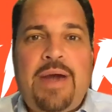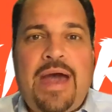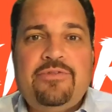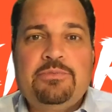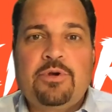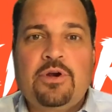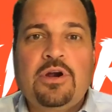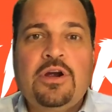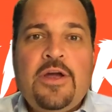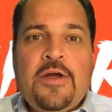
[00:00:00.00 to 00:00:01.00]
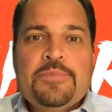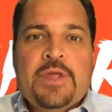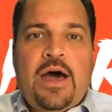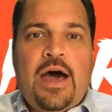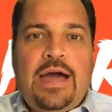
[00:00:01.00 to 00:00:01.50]
Paffenbarger,
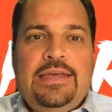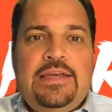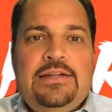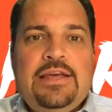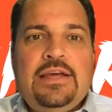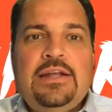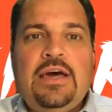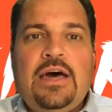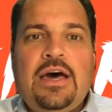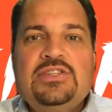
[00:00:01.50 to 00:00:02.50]
uh, he did a,